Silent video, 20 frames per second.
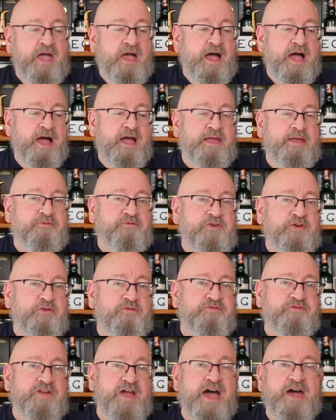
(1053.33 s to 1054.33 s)
Uh, if
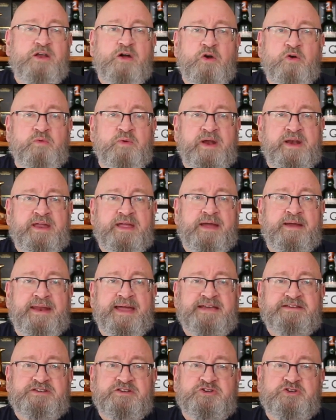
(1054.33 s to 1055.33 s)
you've not already, I'd
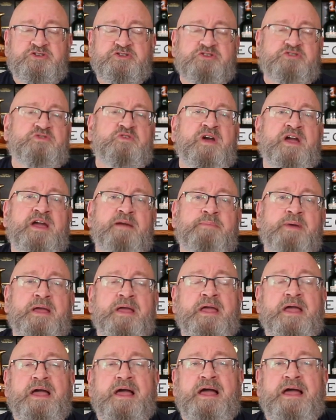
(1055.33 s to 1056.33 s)
ask that you subscribe,
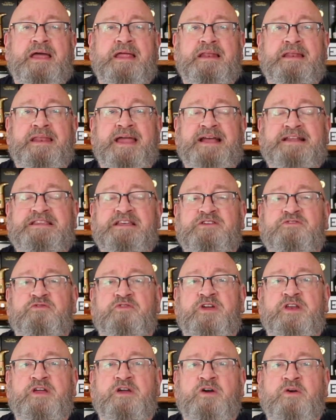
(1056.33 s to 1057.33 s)
uh, like this
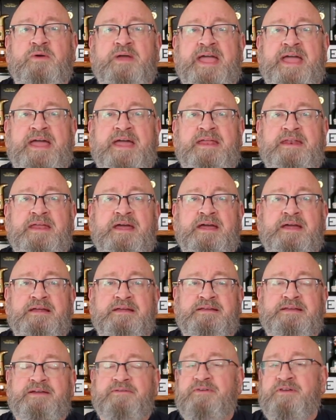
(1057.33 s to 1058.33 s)
video, and uh,
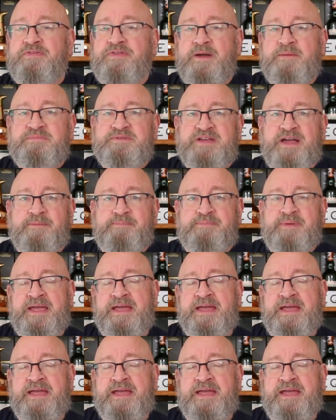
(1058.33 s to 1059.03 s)
give it a thumbs up.